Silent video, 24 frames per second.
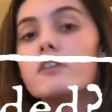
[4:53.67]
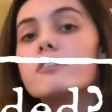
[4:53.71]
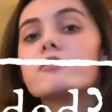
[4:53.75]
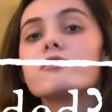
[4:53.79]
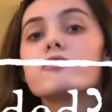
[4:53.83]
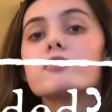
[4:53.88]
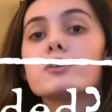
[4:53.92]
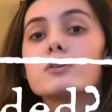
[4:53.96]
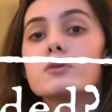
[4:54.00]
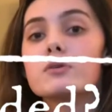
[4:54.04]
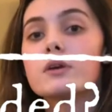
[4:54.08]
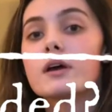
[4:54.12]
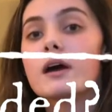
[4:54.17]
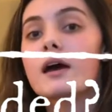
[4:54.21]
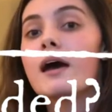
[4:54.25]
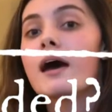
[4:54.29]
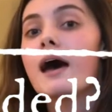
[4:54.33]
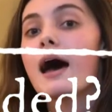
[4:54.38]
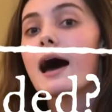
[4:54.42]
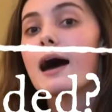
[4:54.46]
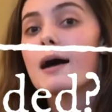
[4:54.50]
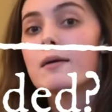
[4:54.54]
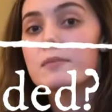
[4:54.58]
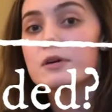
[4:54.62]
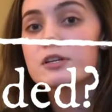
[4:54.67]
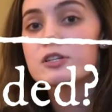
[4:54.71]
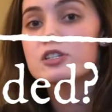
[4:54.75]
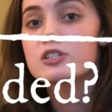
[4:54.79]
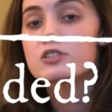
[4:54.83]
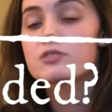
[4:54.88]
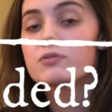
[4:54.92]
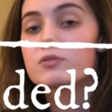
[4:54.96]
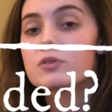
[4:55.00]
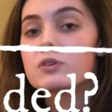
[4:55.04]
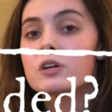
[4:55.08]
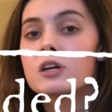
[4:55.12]
food. How much
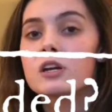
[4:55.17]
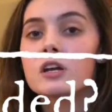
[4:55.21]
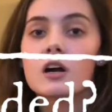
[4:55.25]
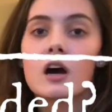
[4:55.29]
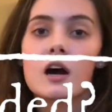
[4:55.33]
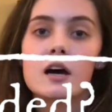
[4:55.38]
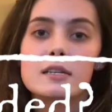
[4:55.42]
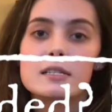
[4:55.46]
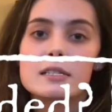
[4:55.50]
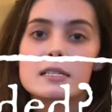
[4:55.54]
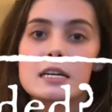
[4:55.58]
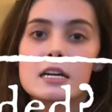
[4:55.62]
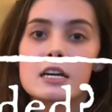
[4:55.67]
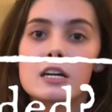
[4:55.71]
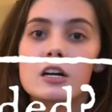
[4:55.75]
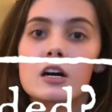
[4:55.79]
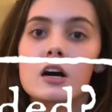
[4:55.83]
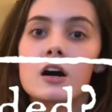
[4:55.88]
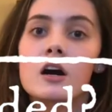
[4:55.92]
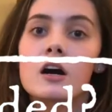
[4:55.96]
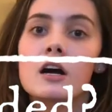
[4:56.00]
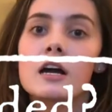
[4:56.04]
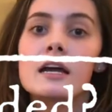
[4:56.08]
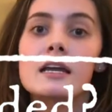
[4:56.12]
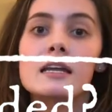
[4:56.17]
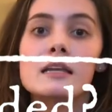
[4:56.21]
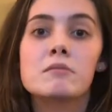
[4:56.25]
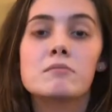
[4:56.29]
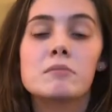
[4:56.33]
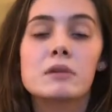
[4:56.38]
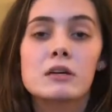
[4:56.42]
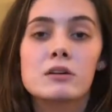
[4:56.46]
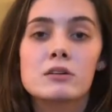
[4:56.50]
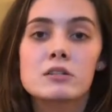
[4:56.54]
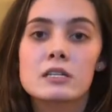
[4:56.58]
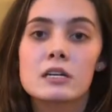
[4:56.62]
is food going to cost there? Are any
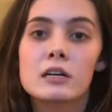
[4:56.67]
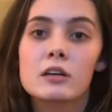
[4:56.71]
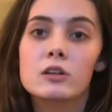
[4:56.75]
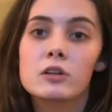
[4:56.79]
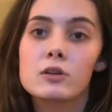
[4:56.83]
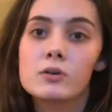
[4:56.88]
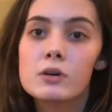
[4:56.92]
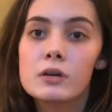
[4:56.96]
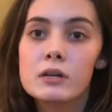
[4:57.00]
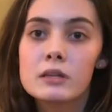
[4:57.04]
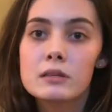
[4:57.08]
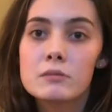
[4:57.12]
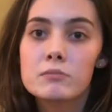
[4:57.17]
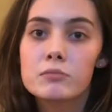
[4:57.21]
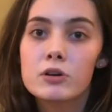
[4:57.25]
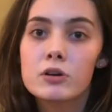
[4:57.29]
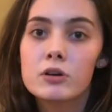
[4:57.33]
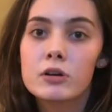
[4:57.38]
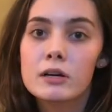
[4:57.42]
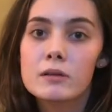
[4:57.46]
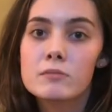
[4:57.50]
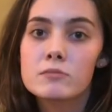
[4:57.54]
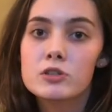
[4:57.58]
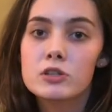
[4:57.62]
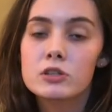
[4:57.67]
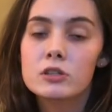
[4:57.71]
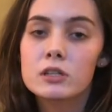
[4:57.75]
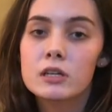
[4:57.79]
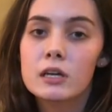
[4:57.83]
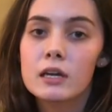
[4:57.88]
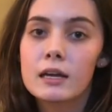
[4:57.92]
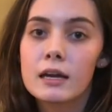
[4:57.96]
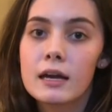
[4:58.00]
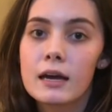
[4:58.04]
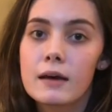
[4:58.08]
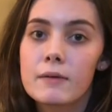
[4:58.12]
meals included in the programs you're
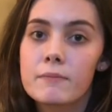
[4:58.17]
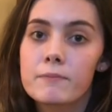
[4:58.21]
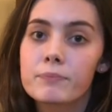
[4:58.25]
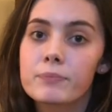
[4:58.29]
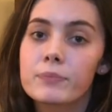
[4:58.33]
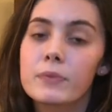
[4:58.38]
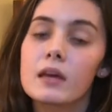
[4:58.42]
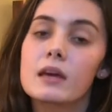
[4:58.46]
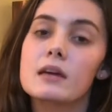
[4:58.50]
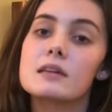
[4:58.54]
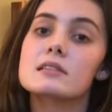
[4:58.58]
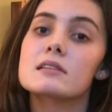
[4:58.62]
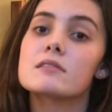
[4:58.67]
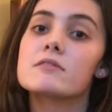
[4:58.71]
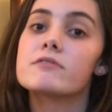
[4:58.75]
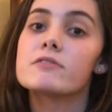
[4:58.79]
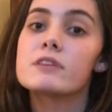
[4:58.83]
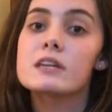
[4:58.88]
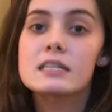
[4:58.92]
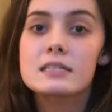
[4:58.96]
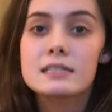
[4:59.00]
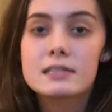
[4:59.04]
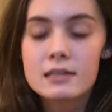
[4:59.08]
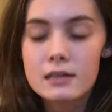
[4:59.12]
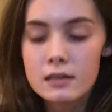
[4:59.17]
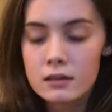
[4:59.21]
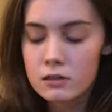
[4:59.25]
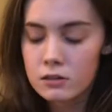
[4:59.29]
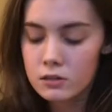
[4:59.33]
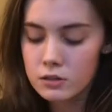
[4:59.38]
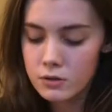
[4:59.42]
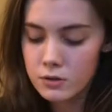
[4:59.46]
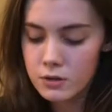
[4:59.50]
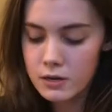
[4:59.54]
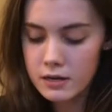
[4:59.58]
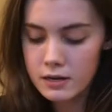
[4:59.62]
looking at? Is a visa
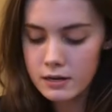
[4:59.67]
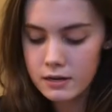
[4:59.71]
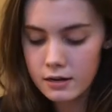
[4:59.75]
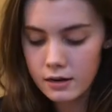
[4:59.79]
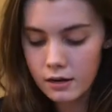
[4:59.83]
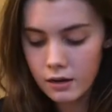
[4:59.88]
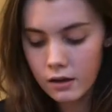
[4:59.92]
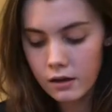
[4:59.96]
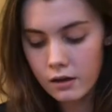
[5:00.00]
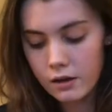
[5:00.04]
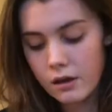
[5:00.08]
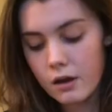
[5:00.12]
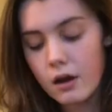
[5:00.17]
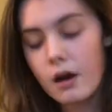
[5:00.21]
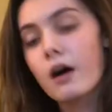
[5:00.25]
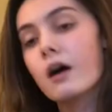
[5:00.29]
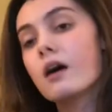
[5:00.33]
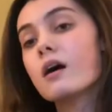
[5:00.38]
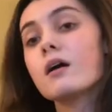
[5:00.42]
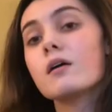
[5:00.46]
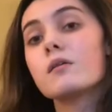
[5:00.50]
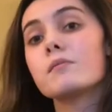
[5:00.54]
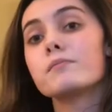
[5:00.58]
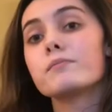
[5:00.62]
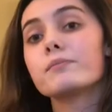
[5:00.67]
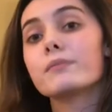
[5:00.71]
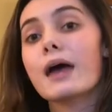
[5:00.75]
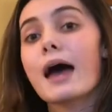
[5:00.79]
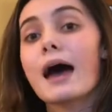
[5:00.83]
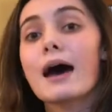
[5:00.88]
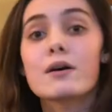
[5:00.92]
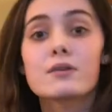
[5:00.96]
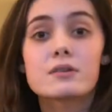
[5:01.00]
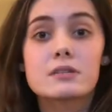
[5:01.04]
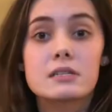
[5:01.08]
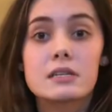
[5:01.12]
included?
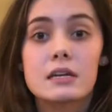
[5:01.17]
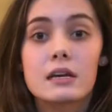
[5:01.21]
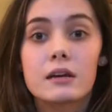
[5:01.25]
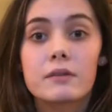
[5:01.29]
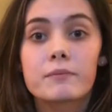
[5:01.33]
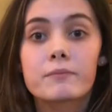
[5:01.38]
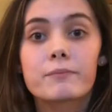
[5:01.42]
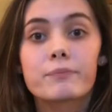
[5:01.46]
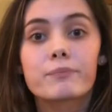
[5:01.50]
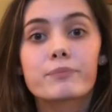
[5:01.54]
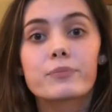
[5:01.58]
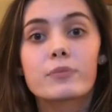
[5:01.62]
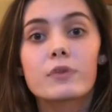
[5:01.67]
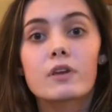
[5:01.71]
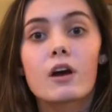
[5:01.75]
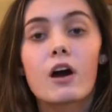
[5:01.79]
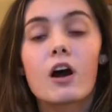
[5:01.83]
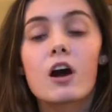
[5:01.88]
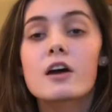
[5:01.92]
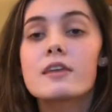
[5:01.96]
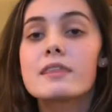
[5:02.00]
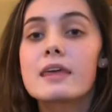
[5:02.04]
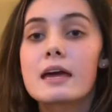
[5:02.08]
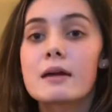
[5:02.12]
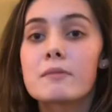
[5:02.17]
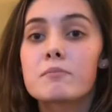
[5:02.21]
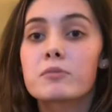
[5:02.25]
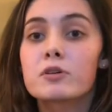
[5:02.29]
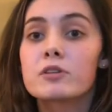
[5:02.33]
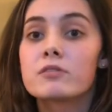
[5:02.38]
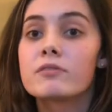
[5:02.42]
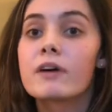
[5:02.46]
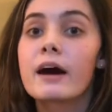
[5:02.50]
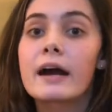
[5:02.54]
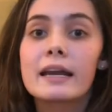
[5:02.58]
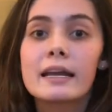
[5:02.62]
Housing. Are they
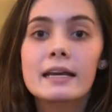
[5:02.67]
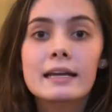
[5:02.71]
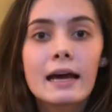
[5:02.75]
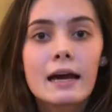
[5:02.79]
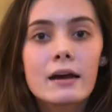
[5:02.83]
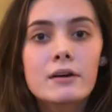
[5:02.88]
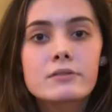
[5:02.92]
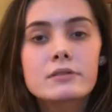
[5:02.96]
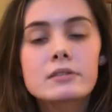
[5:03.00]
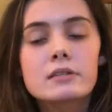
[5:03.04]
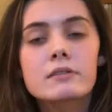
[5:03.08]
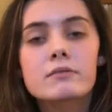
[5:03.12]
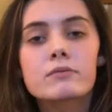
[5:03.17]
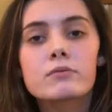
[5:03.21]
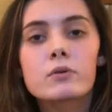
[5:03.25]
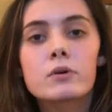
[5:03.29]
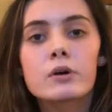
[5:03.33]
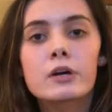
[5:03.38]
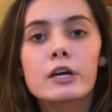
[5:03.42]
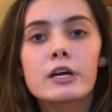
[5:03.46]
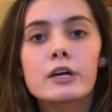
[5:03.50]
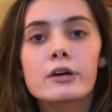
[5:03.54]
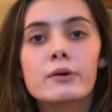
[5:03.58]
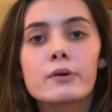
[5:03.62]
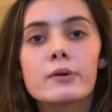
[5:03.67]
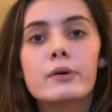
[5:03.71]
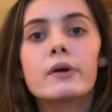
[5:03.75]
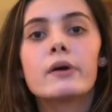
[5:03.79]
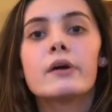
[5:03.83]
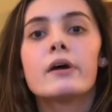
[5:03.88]
providing housing for you?